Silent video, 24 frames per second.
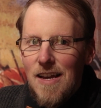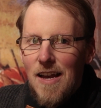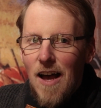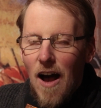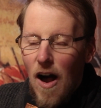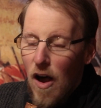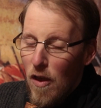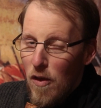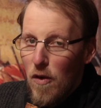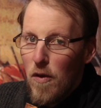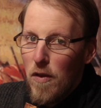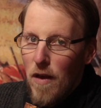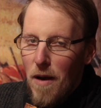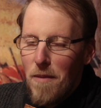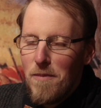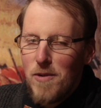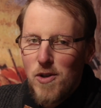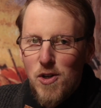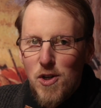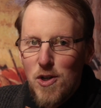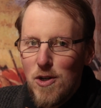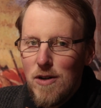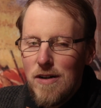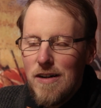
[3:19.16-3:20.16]
although I'm
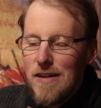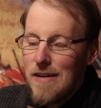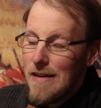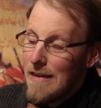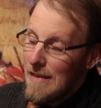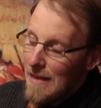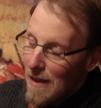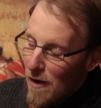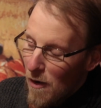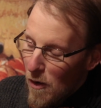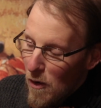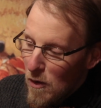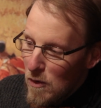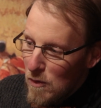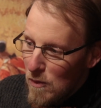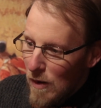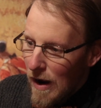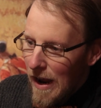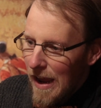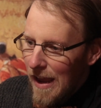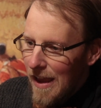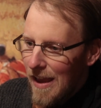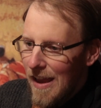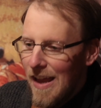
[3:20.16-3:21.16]
sure in their own
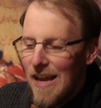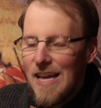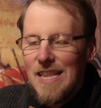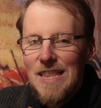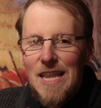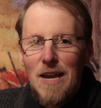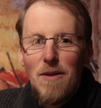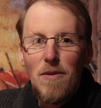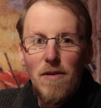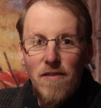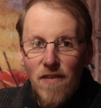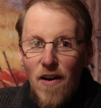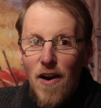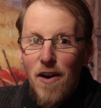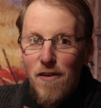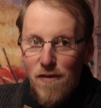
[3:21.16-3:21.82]
way they were very